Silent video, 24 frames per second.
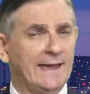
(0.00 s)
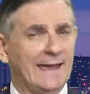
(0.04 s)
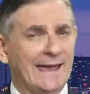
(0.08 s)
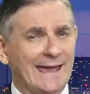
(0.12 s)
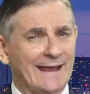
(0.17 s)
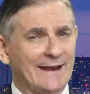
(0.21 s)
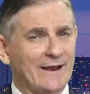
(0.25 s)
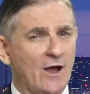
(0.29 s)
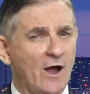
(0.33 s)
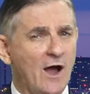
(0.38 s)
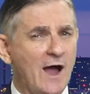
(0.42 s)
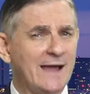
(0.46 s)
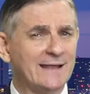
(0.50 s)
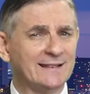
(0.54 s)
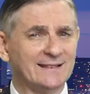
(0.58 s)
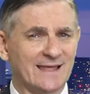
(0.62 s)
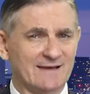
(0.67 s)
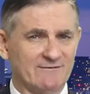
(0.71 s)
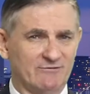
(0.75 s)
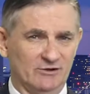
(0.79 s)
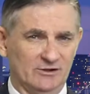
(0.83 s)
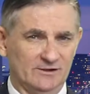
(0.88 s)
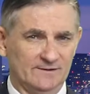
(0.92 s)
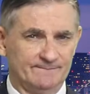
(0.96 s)
At a high
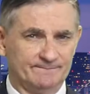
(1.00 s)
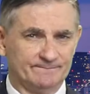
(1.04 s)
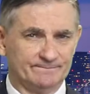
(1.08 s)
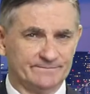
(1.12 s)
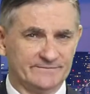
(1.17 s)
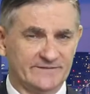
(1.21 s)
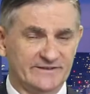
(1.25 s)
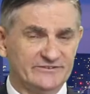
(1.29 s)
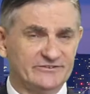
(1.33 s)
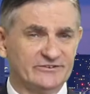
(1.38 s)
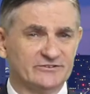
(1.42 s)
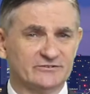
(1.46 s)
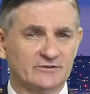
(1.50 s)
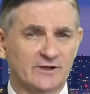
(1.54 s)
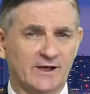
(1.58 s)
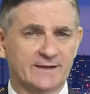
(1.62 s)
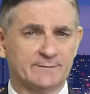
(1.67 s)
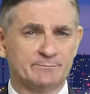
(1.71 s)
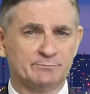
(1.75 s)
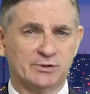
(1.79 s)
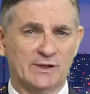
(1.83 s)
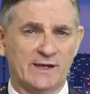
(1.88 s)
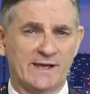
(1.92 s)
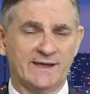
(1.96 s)
level, this is
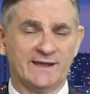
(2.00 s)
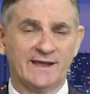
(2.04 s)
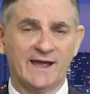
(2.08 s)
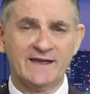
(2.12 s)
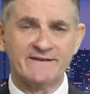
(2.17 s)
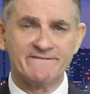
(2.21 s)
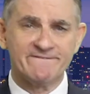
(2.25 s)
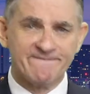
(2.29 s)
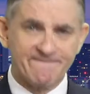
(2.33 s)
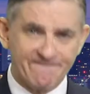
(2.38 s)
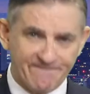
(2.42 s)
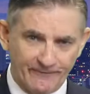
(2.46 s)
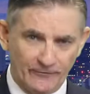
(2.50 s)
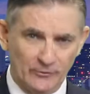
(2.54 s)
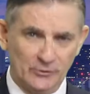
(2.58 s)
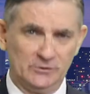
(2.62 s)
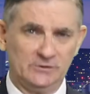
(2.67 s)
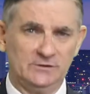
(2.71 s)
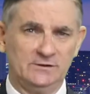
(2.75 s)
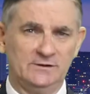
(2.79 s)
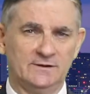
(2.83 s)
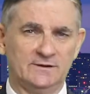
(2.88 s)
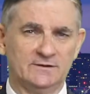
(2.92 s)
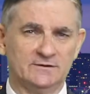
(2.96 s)
like playing a
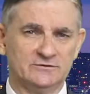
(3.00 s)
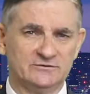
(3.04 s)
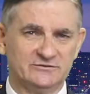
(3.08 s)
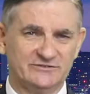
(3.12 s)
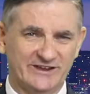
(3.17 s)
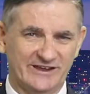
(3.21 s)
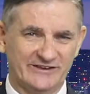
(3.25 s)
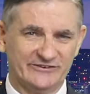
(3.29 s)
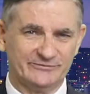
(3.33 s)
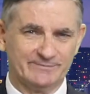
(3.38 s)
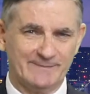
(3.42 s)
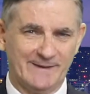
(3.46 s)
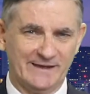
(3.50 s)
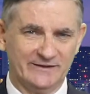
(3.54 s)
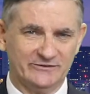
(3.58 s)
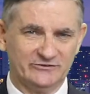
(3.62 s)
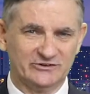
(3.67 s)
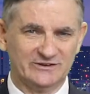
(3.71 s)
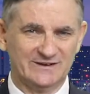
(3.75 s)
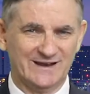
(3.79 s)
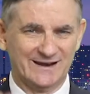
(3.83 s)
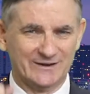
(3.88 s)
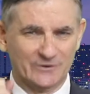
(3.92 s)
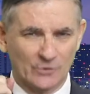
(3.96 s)
full chess
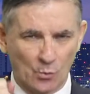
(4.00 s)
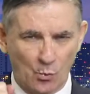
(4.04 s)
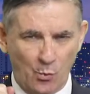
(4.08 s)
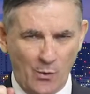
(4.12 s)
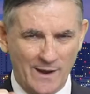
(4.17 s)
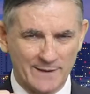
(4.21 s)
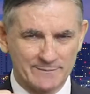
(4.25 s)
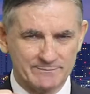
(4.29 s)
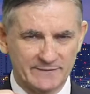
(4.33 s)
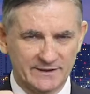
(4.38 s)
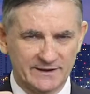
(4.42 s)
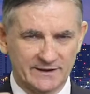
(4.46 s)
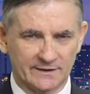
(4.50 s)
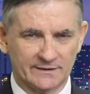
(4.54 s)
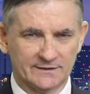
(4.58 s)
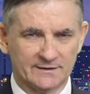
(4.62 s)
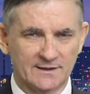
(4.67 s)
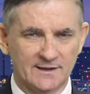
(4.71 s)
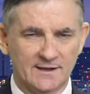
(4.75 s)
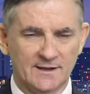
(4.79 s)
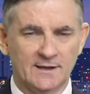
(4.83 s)
match in under 1 minute,